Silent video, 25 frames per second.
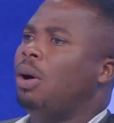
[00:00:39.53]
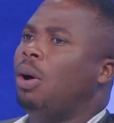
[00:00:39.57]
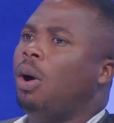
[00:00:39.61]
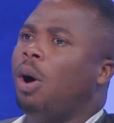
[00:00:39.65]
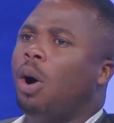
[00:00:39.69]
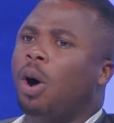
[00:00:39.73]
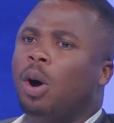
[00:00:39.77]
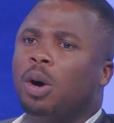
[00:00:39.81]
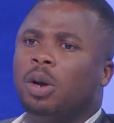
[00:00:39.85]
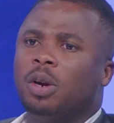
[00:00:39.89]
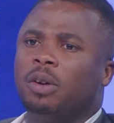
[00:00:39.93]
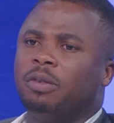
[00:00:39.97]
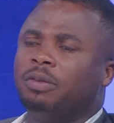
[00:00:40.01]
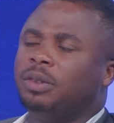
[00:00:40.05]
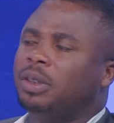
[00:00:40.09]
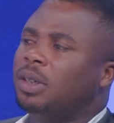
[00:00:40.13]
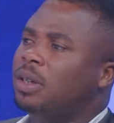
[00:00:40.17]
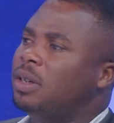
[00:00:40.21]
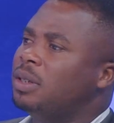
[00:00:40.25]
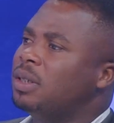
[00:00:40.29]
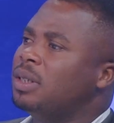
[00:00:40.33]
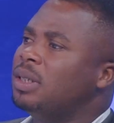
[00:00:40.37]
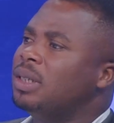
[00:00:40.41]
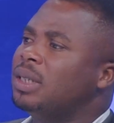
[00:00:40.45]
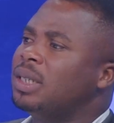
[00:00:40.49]
all of
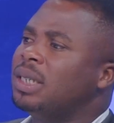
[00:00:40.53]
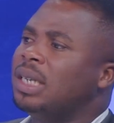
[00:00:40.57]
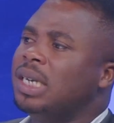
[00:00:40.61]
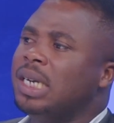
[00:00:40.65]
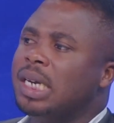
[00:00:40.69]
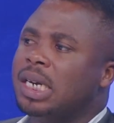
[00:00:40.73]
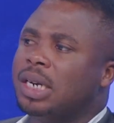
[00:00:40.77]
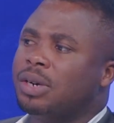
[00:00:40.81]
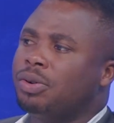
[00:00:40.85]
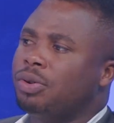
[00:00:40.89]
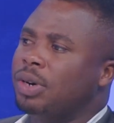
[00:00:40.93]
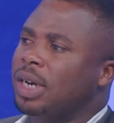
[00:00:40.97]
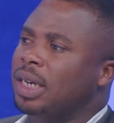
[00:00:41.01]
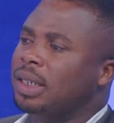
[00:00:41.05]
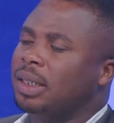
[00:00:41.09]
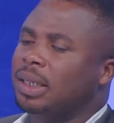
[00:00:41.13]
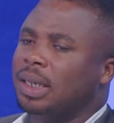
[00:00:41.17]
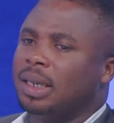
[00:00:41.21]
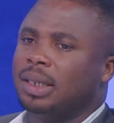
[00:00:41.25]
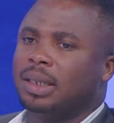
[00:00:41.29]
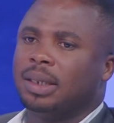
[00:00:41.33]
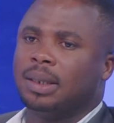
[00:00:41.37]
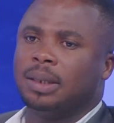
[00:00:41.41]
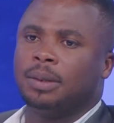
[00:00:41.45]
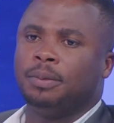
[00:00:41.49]
Chelsea's key
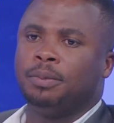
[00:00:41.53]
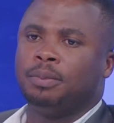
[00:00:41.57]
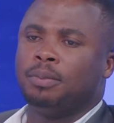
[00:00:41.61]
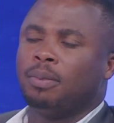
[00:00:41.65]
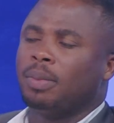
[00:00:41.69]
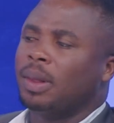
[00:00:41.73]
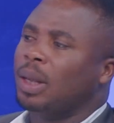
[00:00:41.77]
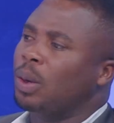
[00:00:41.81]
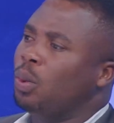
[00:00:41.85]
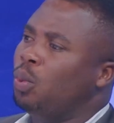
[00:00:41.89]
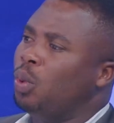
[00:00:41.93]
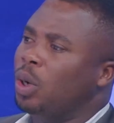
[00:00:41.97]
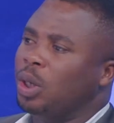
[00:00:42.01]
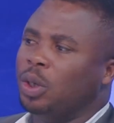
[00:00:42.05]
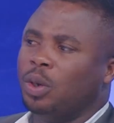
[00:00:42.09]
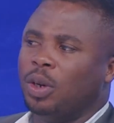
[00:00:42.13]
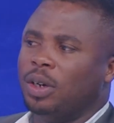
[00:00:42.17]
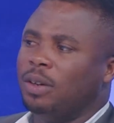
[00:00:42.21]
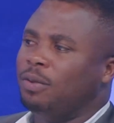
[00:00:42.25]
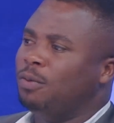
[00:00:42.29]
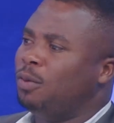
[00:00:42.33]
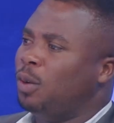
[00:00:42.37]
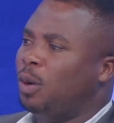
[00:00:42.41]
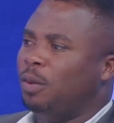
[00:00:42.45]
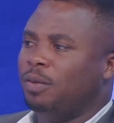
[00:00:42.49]
creators were not
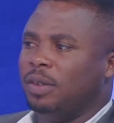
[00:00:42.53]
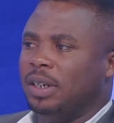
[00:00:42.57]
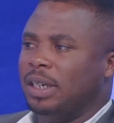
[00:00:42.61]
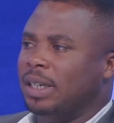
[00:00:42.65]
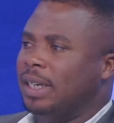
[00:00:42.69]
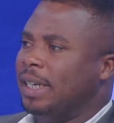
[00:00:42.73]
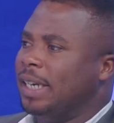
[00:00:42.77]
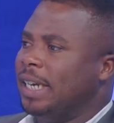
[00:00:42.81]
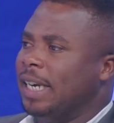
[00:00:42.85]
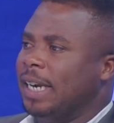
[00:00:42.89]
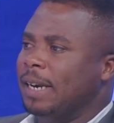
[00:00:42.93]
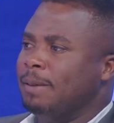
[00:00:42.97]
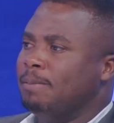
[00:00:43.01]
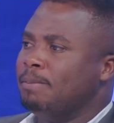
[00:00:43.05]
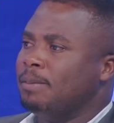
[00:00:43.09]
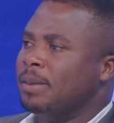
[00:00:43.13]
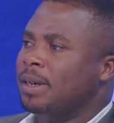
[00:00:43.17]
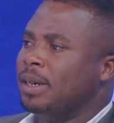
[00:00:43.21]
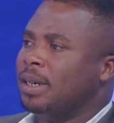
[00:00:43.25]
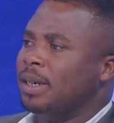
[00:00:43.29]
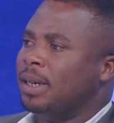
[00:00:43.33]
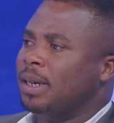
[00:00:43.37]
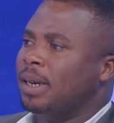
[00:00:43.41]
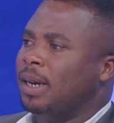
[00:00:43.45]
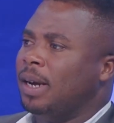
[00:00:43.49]
involved in the game.
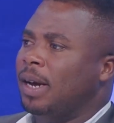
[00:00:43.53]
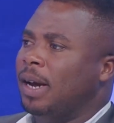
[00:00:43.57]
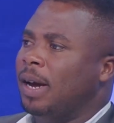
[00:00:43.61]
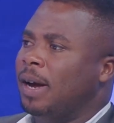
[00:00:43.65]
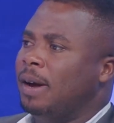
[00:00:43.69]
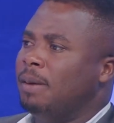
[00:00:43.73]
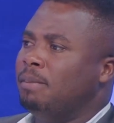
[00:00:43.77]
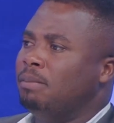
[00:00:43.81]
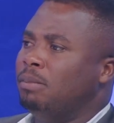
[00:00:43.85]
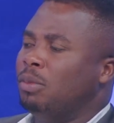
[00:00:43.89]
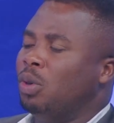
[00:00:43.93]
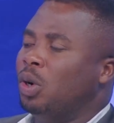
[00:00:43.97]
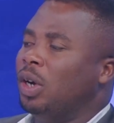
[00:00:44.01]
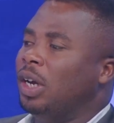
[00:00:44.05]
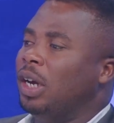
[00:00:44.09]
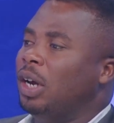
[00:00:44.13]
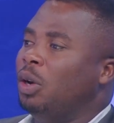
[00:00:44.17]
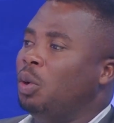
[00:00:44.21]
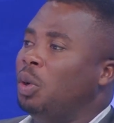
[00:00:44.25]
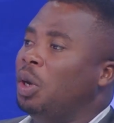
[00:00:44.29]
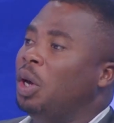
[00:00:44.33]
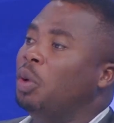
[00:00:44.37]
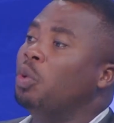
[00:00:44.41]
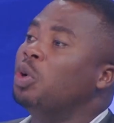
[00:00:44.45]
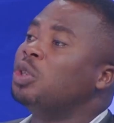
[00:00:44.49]

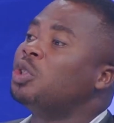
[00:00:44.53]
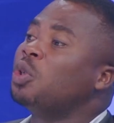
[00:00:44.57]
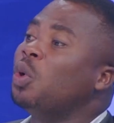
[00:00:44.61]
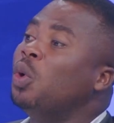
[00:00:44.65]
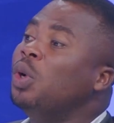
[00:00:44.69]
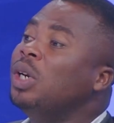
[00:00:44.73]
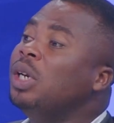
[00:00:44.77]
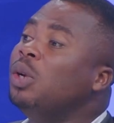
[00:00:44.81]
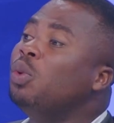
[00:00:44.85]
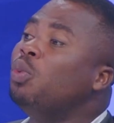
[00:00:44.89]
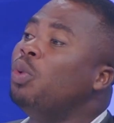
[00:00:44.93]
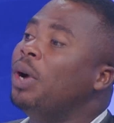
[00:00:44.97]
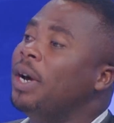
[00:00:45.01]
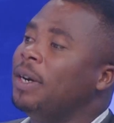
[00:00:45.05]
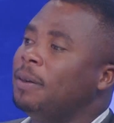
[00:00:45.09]
It was only when